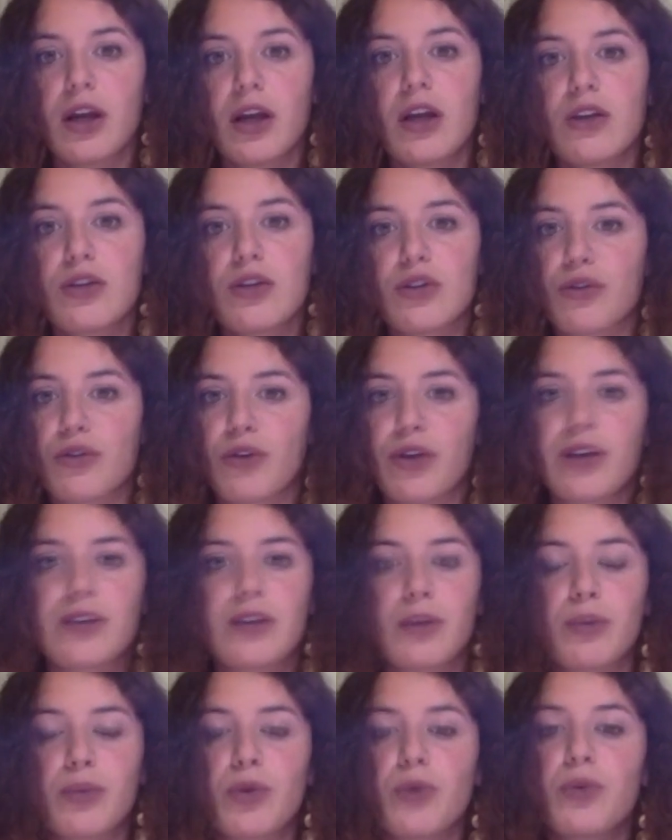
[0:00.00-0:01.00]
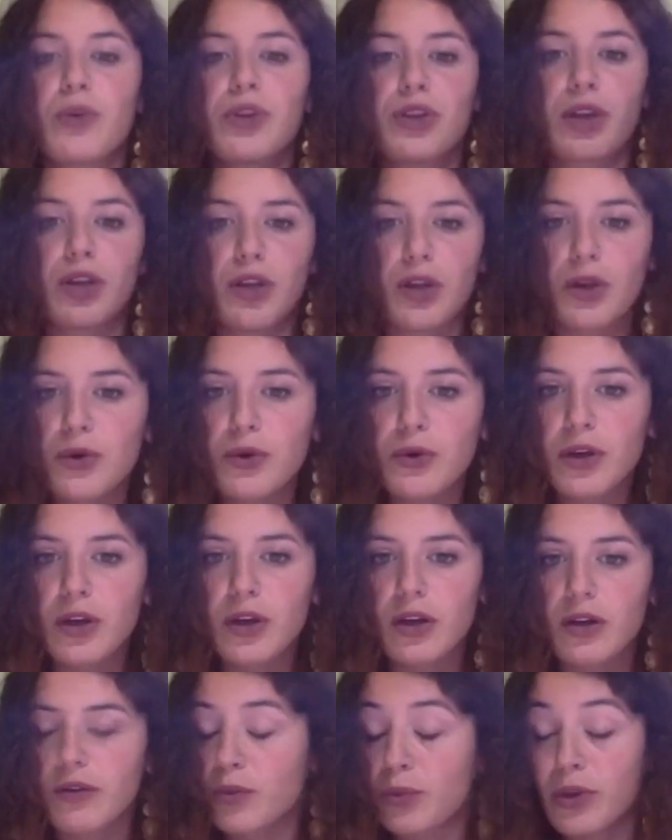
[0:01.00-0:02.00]
So, for example, with the
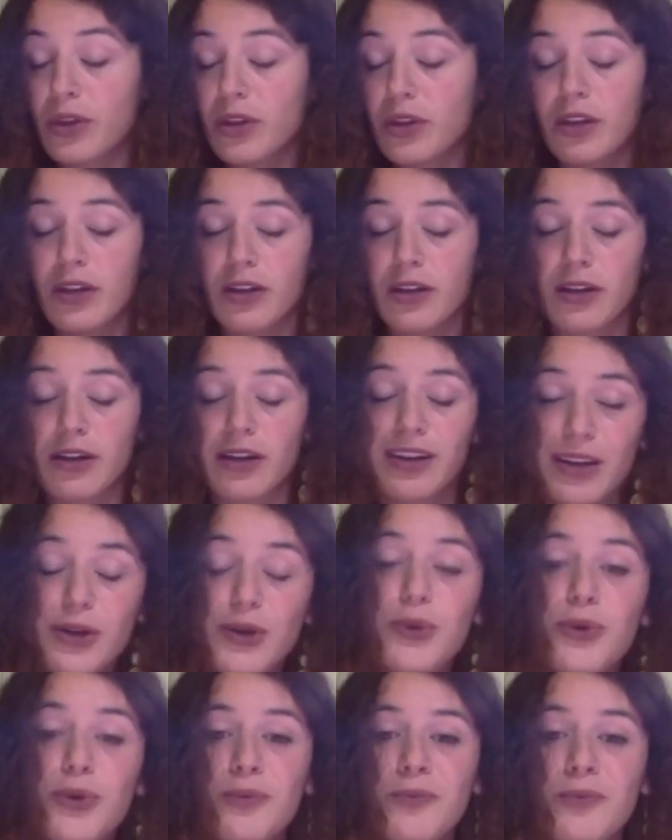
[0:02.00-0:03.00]
EU,